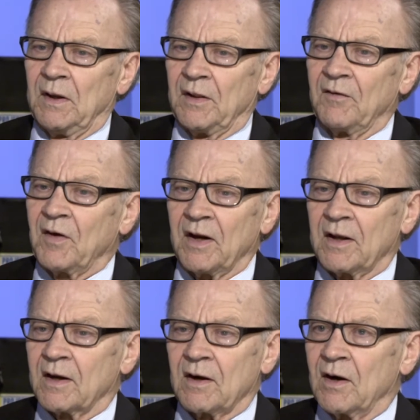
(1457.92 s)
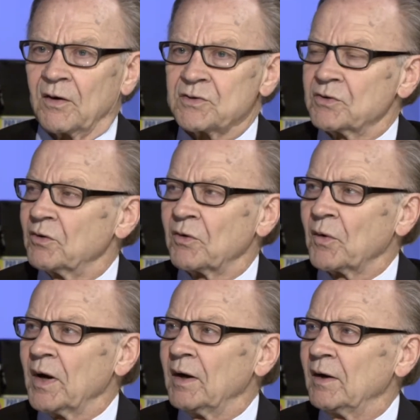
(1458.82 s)
They've got to get Congress to
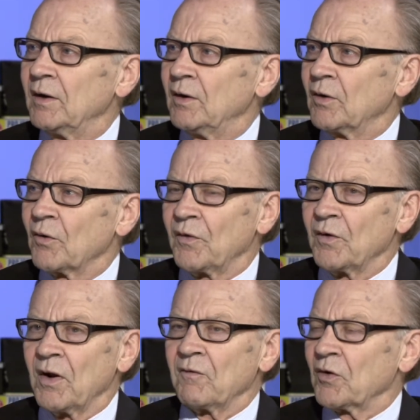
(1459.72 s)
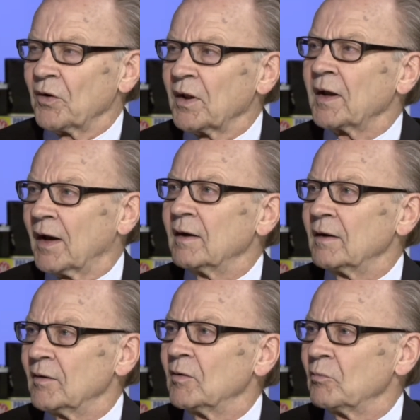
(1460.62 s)
agree, or they're never going to get
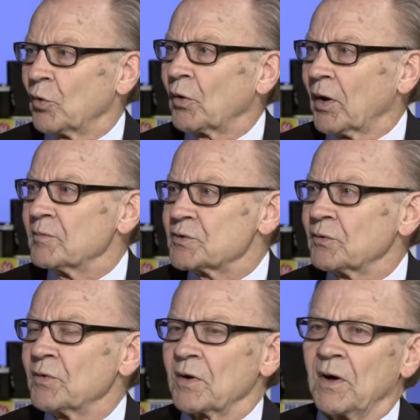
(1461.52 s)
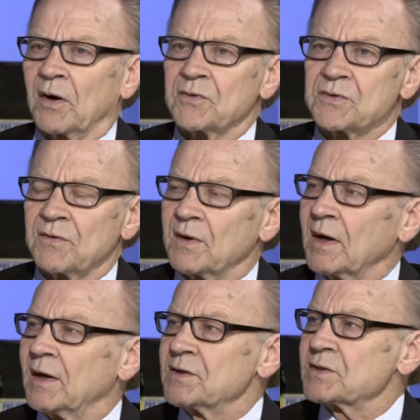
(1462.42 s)
programs through the Congress of the
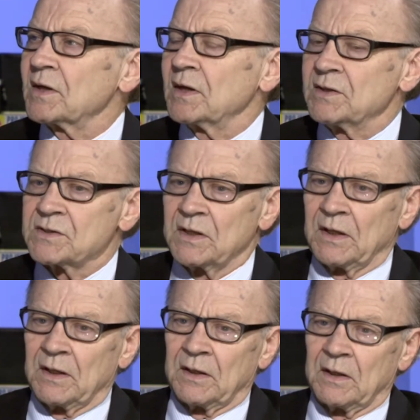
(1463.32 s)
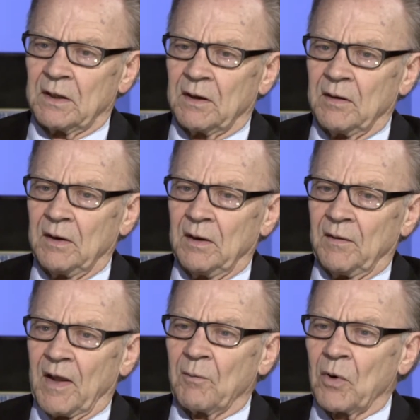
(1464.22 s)
United States. And
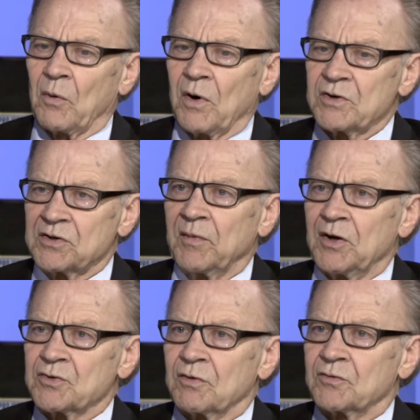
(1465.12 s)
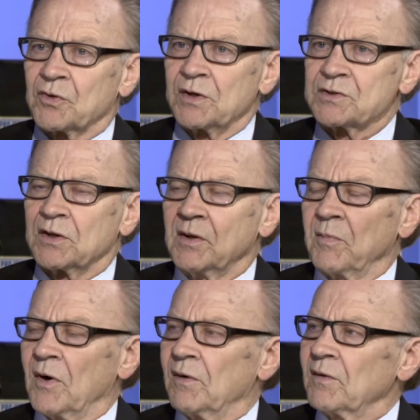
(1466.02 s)
that requires a measure of trust on the
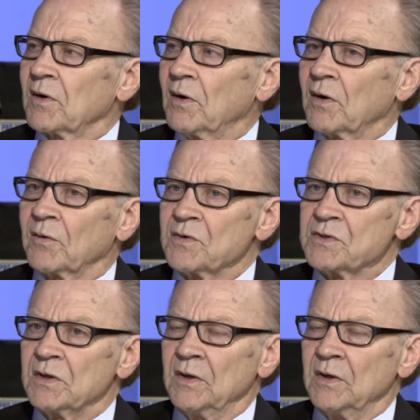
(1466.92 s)
part of the Congress.